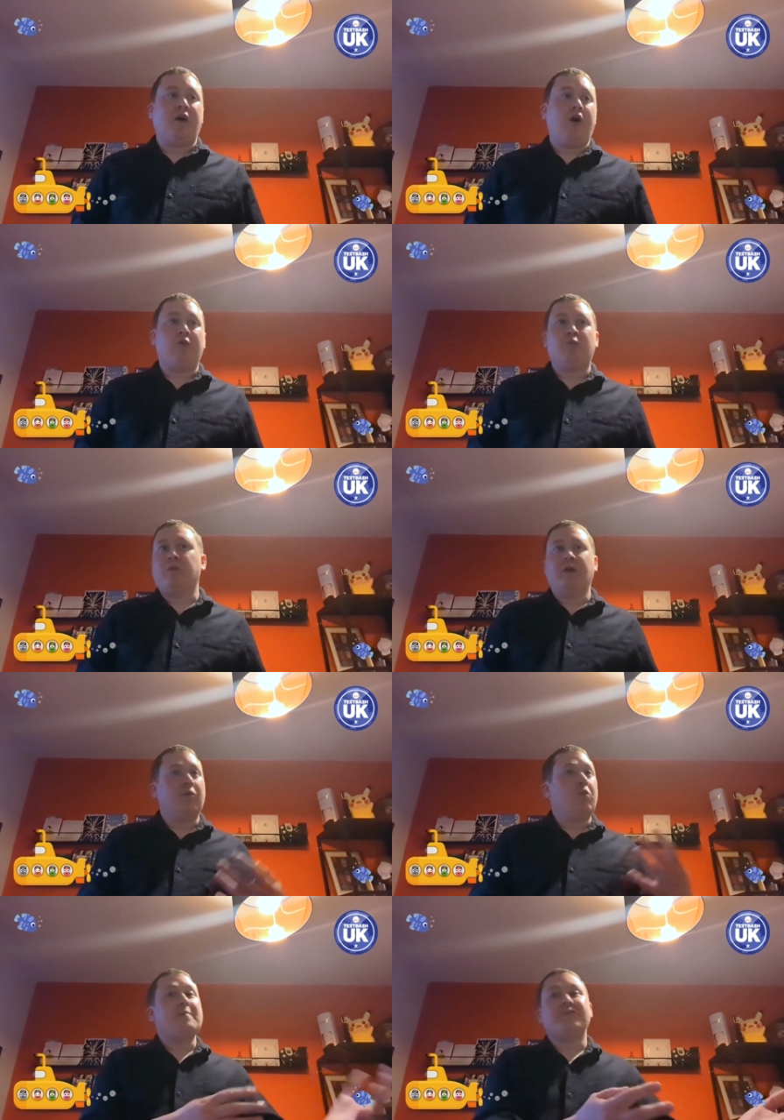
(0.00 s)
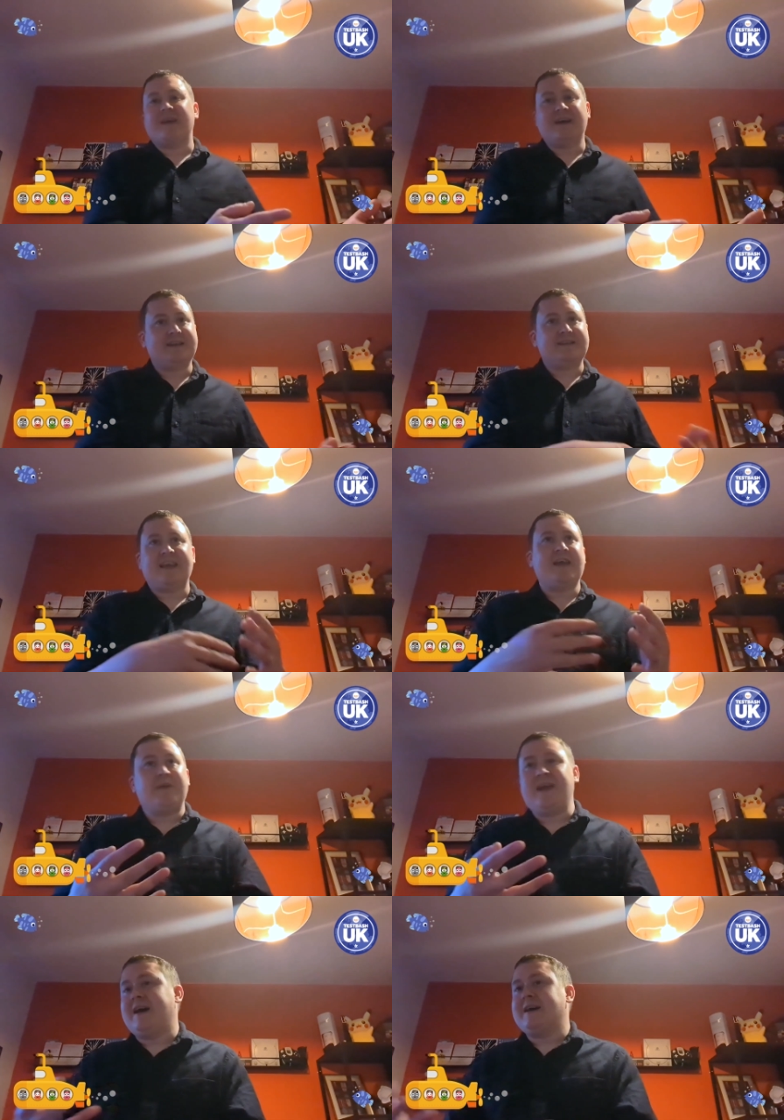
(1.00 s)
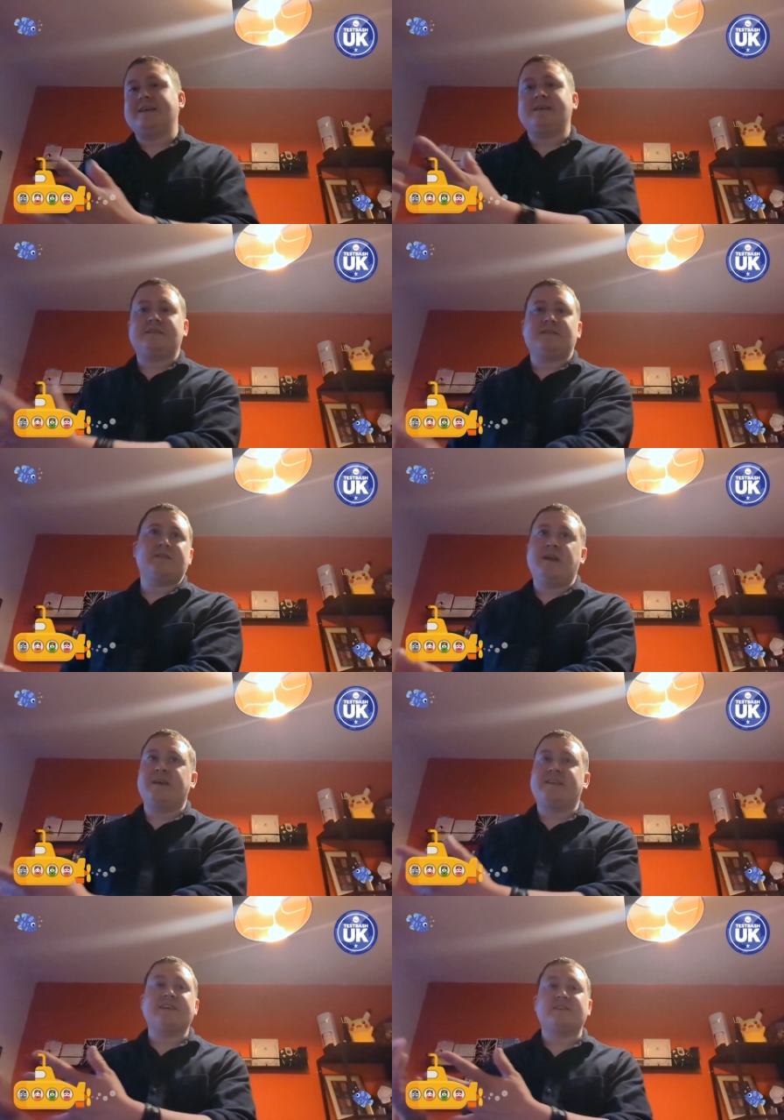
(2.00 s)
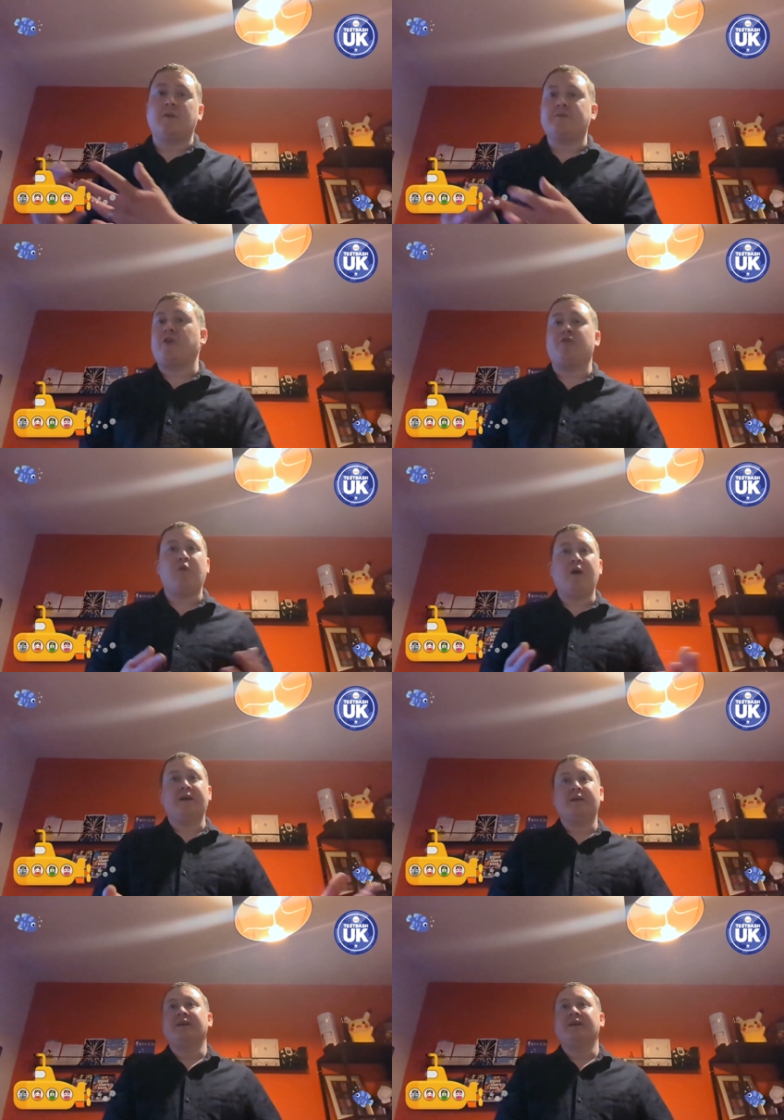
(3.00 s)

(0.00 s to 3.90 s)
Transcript: on websites, APIs, desktop software